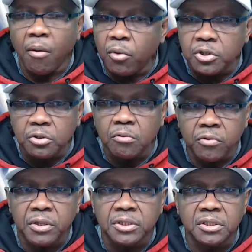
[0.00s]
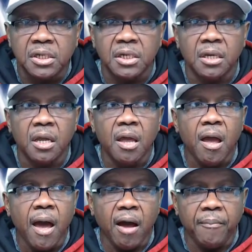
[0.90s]
want you to really see
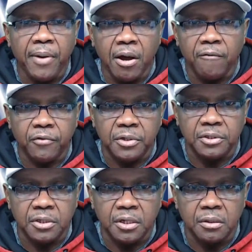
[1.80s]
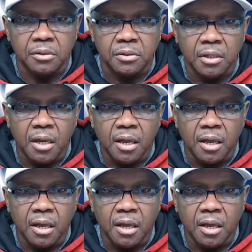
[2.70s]
how powerful this is.